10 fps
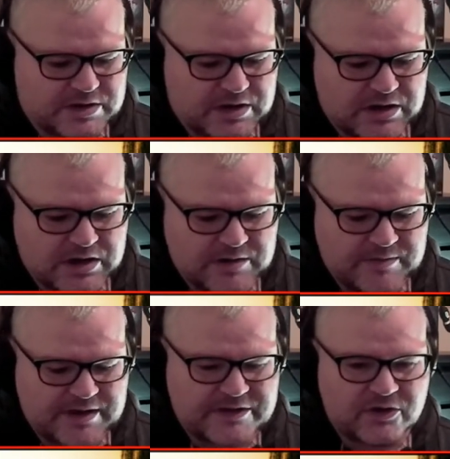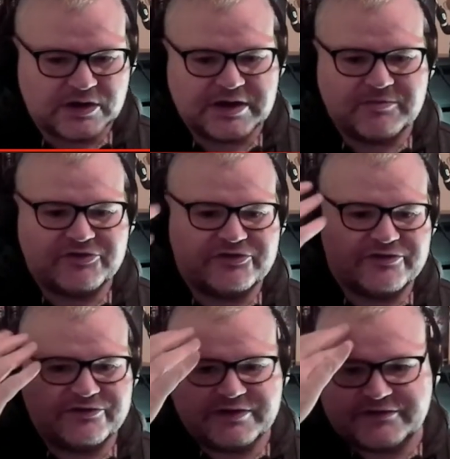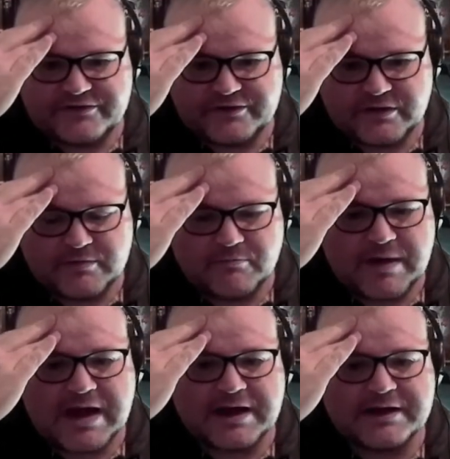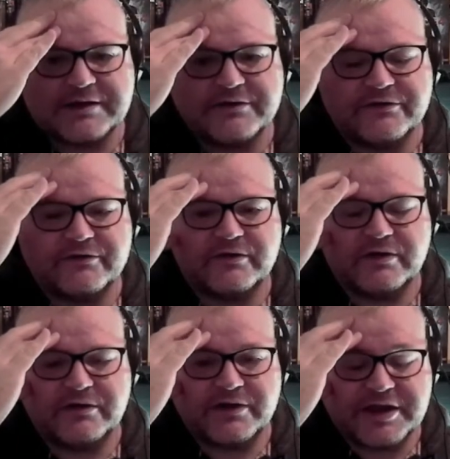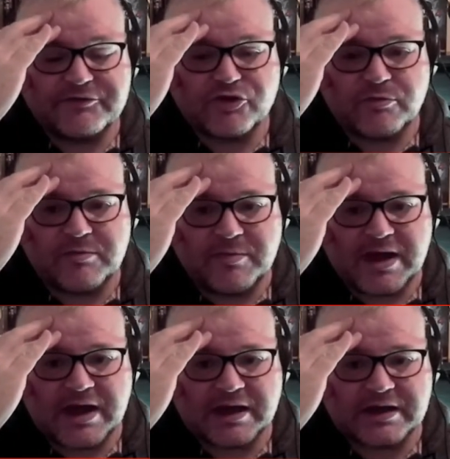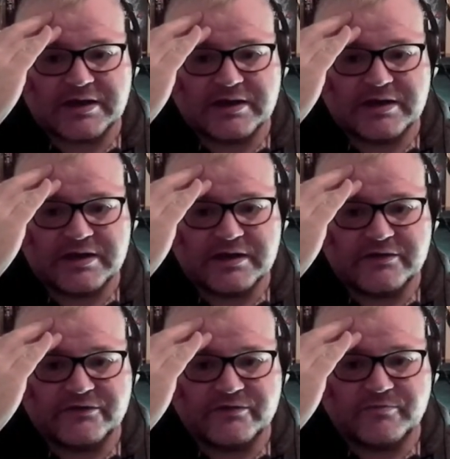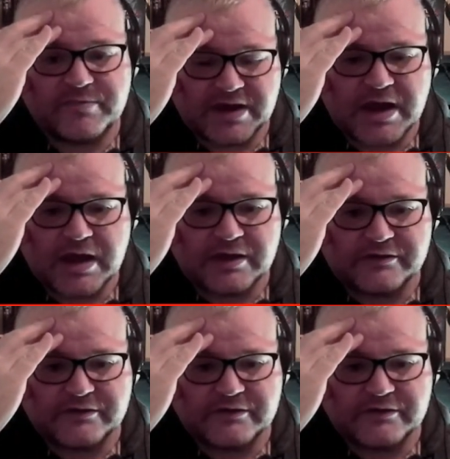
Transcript: And the only image she sees in her mind that keeps coming back is Picard.